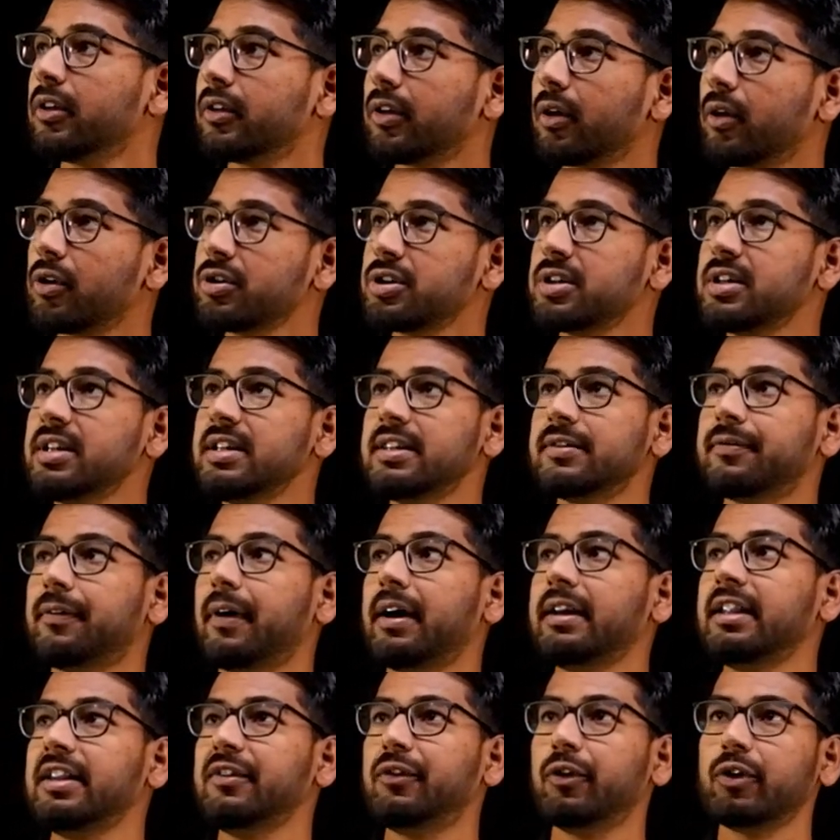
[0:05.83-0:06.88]
The question is,
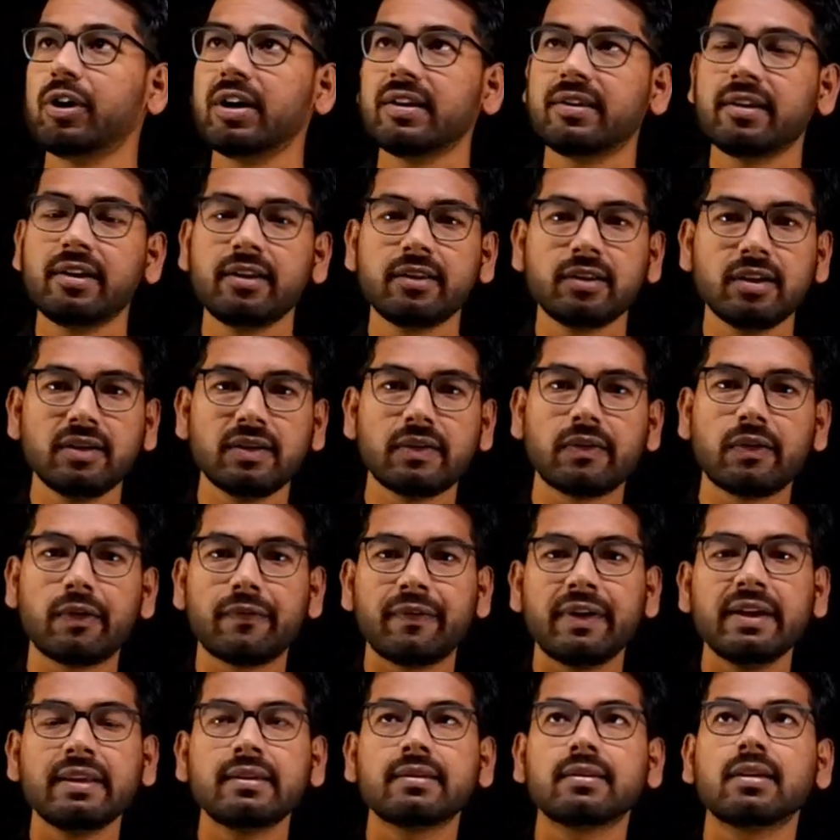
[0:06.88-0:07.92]
find the Fourier series of f of
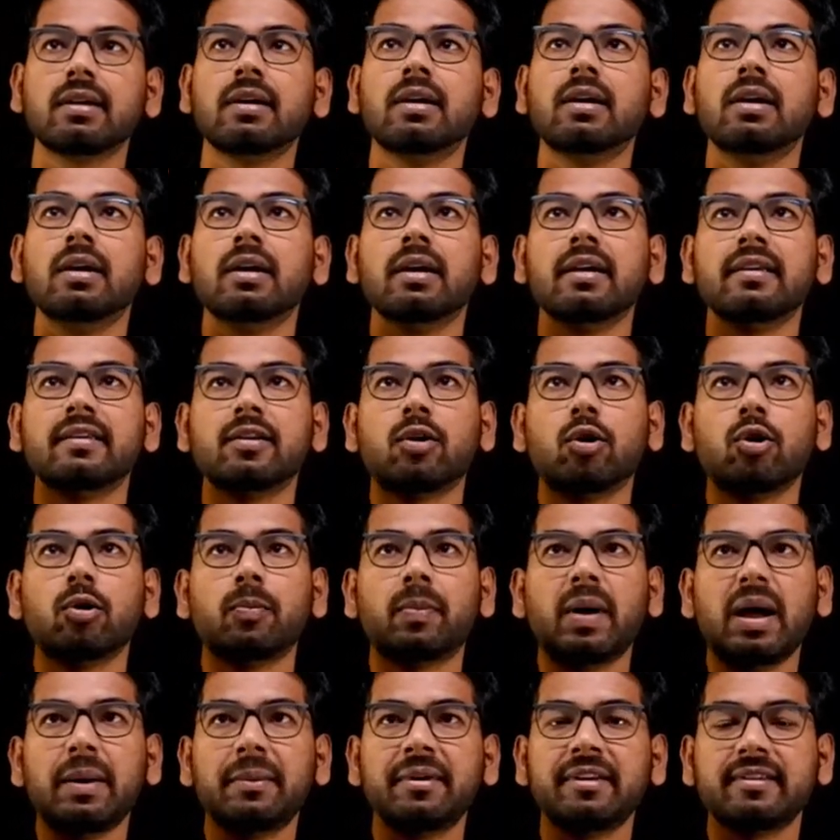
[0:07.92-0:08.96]
x is equal to
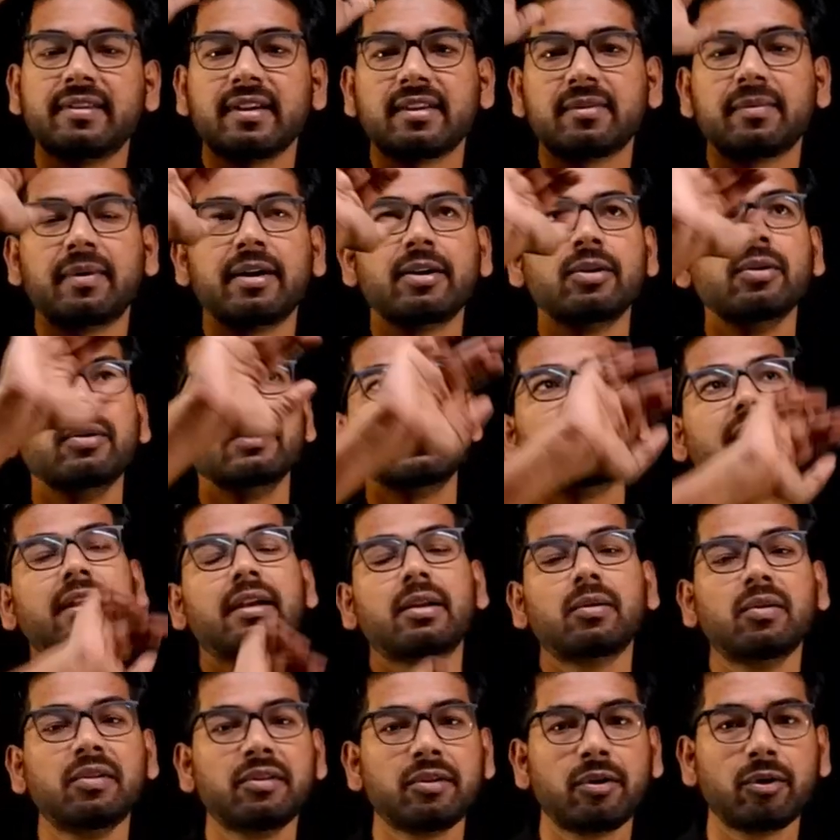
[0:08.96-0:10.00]
pi minus x by 2 in the
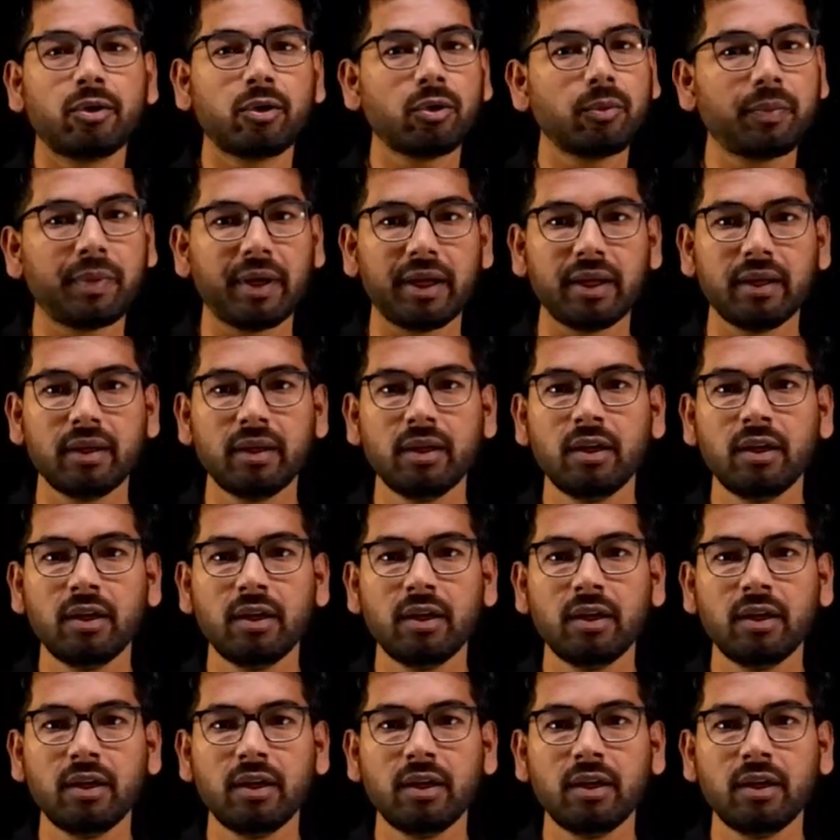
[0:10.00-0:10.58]
interval 0 to pi.